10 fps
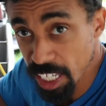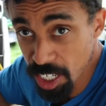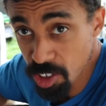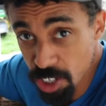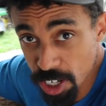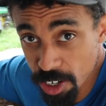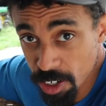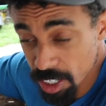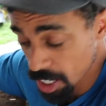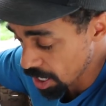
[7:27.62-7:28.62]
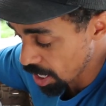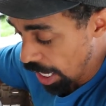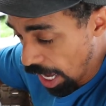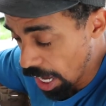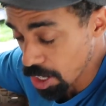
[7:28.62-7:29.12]
Each year
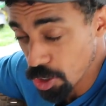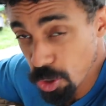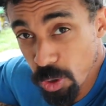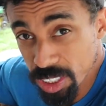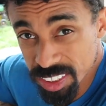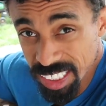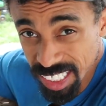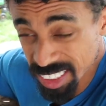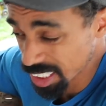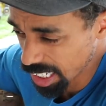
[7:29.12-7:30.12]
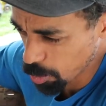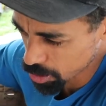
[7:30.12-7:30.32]
I do a CSA,